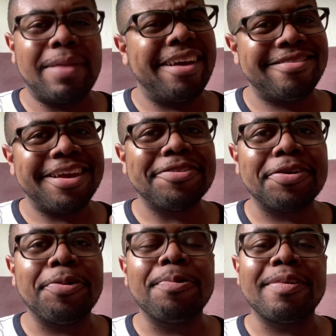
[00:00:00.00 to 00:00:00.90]
I say another
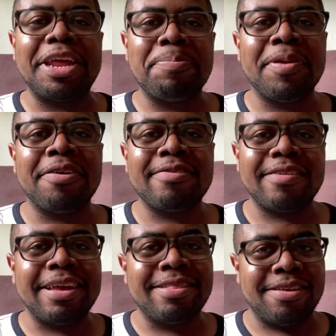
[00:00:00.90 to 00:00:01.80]
cool name because
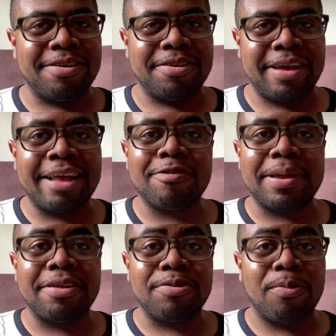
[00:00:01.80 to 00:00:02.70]
in the Ant-Man
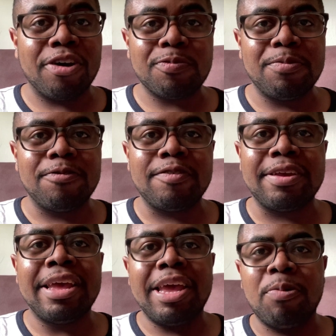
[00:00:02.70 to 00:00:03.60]
and the Wasp
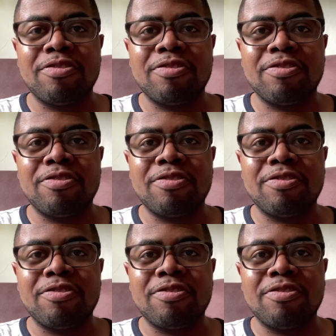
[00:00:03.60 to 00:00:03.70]
movie, it was